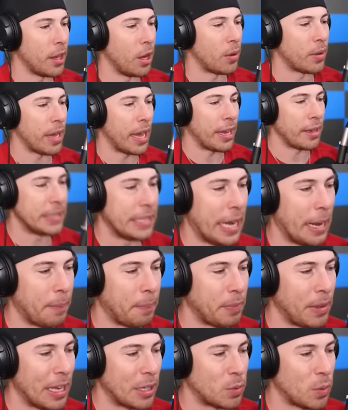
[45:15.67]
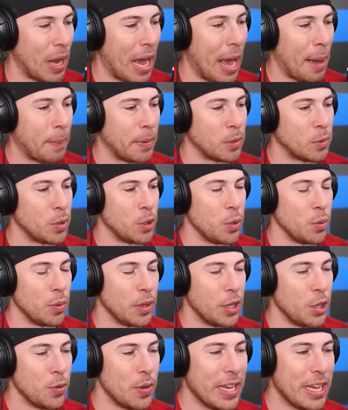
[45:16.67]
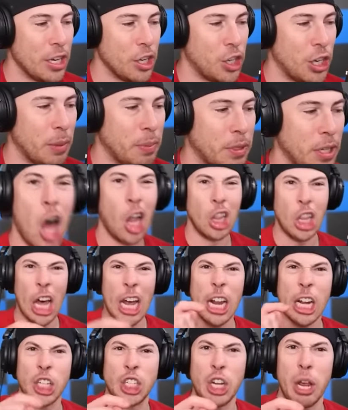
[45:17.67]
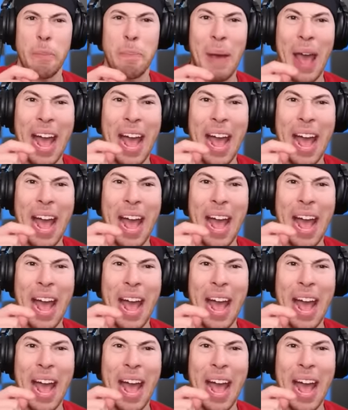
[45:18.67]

Okay, yeah, that's what happens when you when you eat chips. A lot of chip